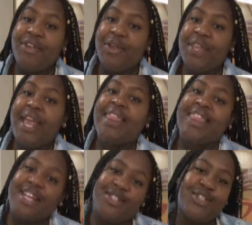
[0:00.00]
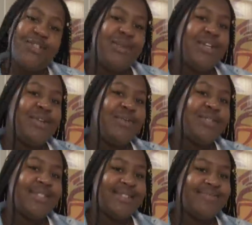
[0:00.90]
I'm Avi Healy, and that's your student
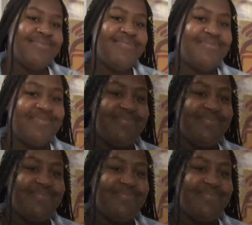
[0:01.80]
news.